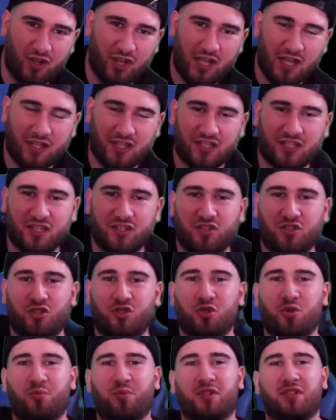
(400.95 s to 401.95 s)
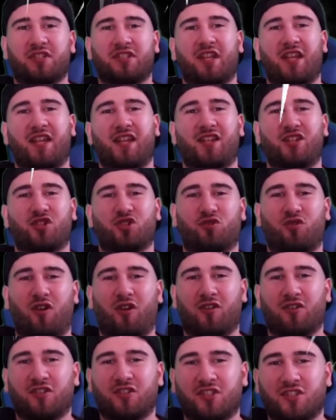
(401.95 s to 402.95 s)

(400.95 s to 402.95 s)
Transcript: This is Super Saiyan Trunks.